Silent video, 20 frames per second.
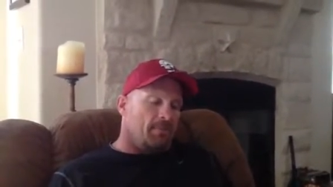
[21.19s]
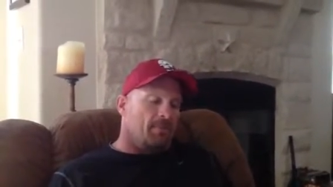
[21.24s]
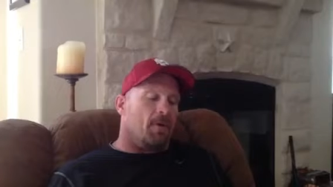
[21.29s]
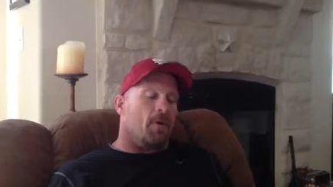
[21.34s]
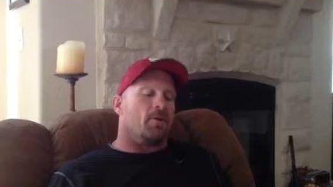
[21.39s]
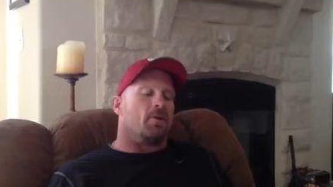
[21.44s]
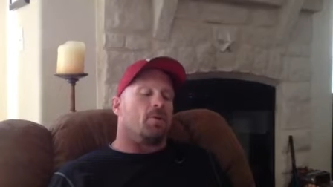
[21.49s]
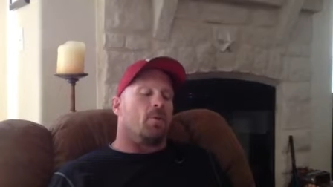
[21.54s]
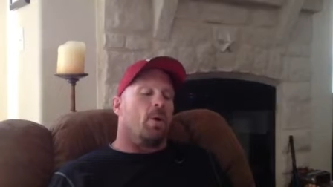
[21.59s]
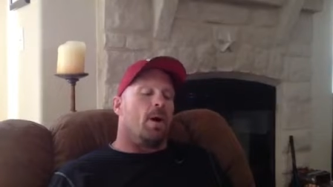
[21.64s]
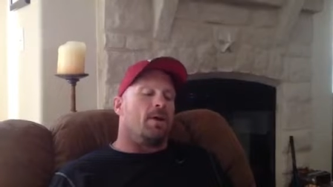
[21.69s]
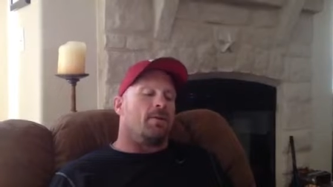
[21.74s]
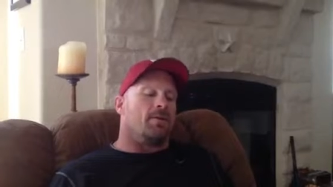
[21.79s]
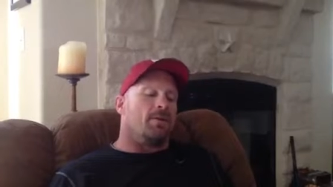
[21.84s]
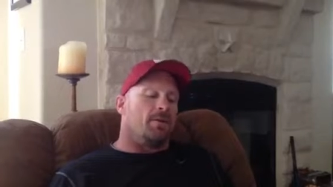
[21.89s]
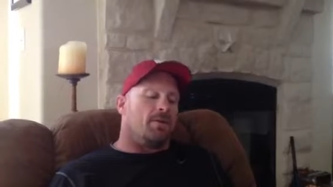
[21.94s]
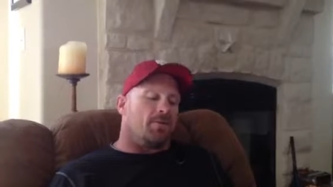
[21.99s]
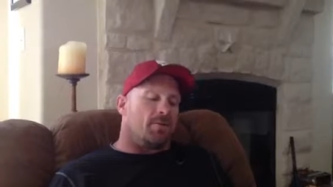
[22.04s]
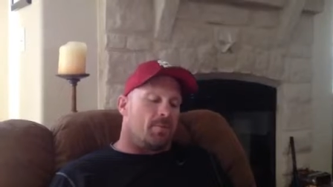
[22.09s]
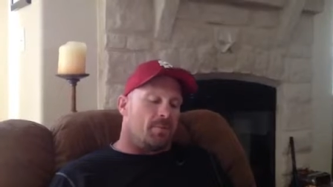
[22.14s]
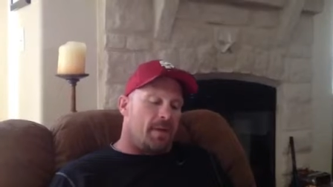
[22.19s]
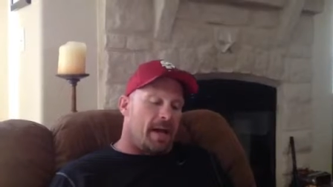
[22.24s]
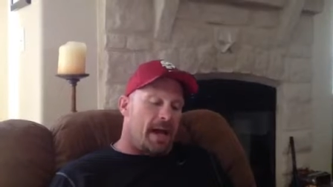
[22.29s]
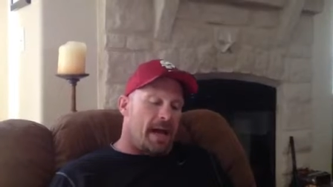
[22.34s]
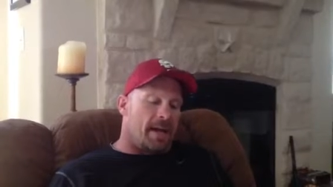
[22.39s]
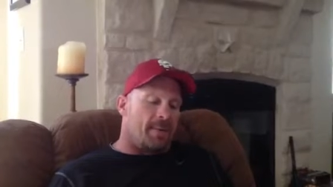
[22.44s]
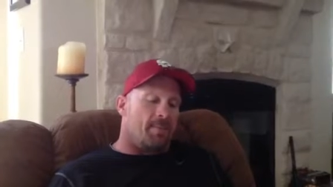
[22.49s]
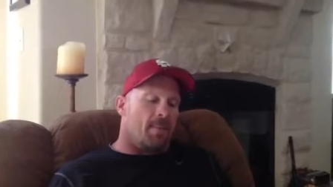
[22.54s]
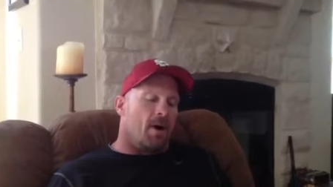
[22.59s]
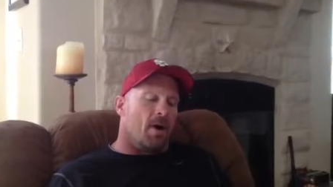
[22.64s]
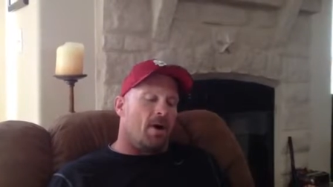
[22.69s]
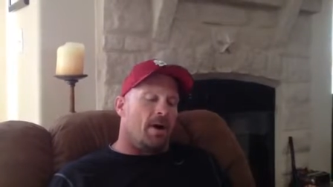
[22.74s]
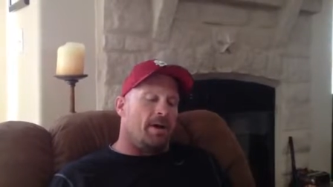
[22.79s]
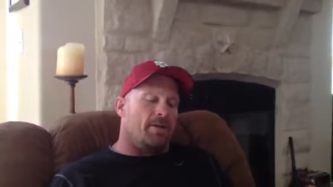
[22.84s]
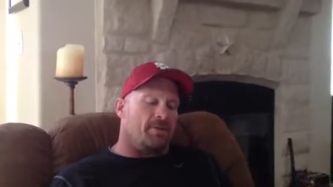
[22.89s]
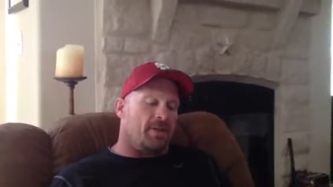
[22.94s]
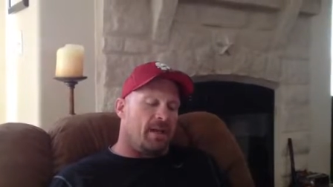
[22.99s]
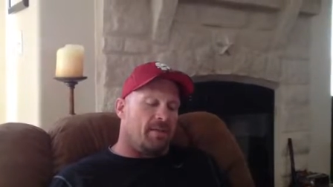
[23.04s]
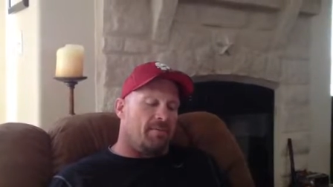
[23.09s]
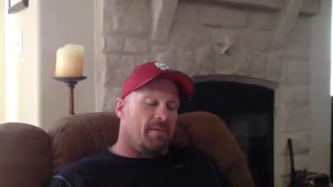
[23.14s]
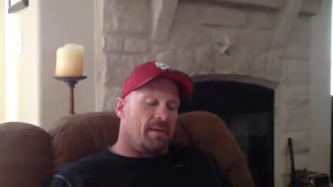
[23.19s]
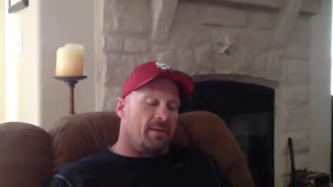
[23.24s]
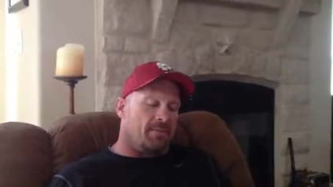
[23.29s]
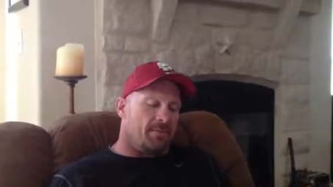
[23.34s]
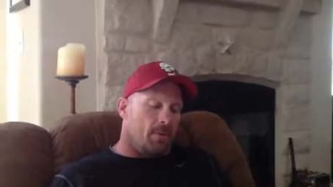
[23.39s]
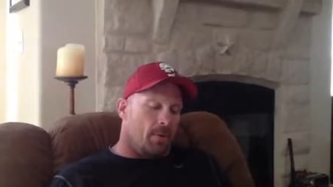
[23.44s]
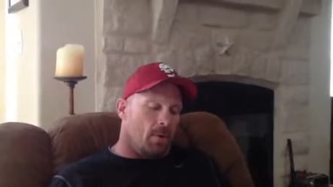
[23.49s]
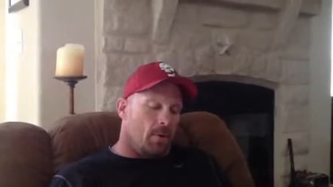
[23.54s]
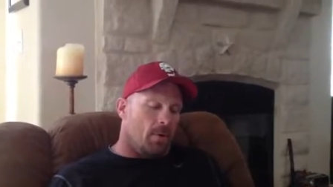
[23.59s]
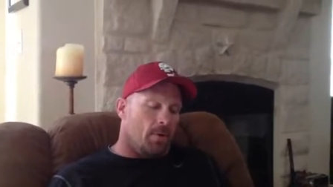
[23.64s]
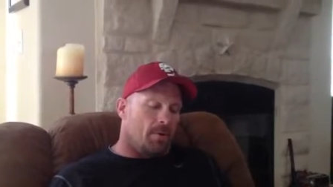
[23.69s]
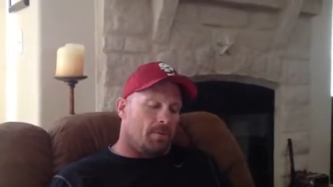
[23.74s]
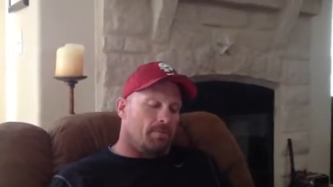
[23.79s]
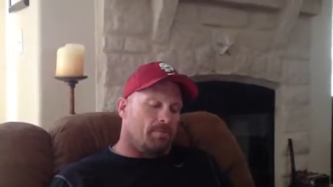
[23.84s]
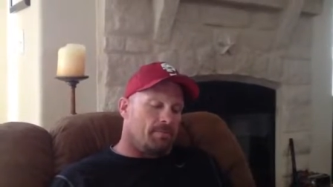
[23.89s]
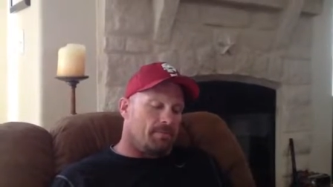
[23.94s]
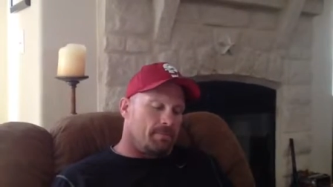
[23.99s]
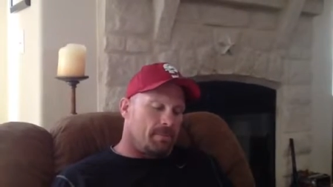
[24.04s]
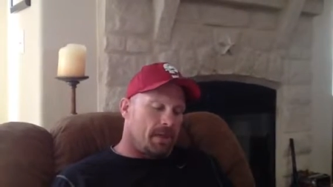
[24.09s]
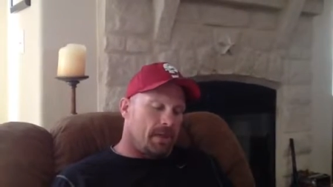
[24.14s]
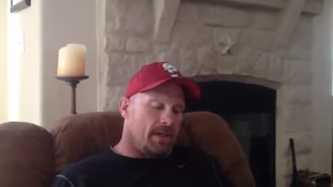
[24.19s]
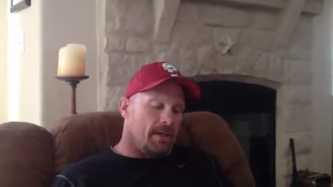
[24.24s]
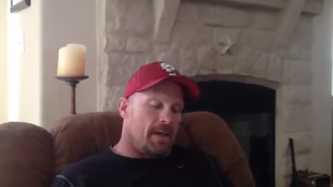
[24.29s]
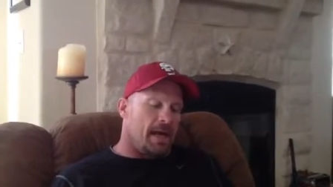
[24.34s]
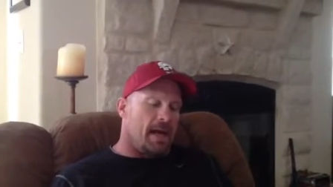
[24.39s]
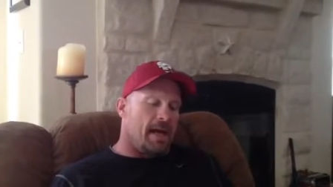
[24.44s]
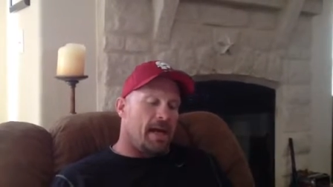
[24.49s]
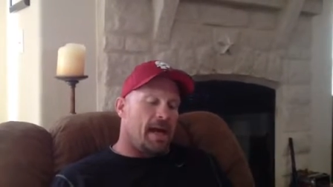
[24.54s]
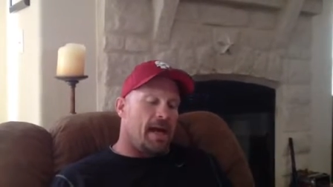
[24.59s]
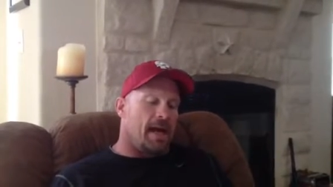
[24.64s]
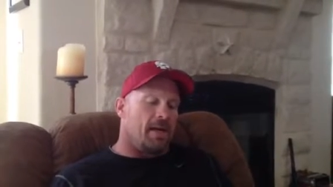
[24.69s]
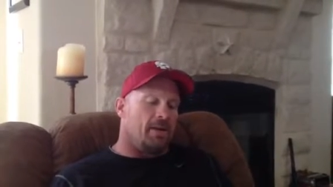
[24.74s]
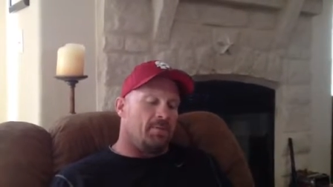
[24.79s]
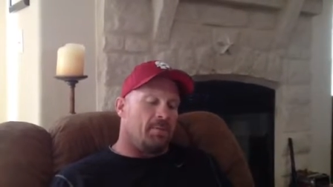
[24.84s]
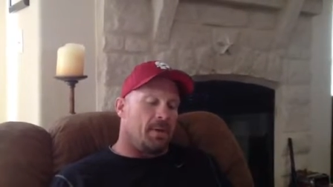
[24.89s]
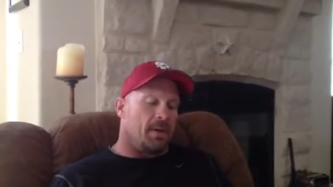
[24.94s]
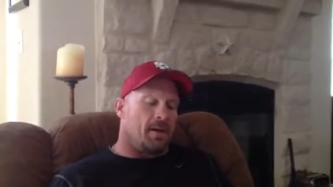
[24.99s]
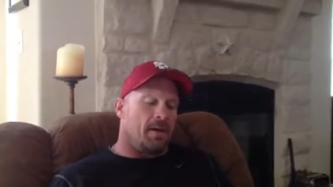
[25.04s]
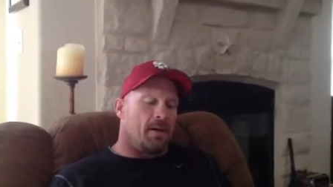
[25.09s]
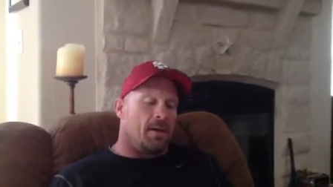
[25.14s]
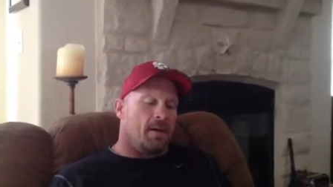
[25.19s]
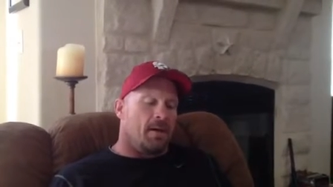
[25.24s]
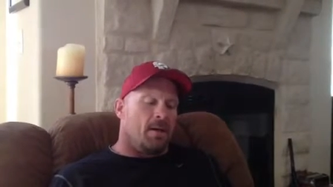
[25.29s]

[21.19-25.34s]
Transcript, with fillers: First question is from Dan Morris, 74, and Dan asked me,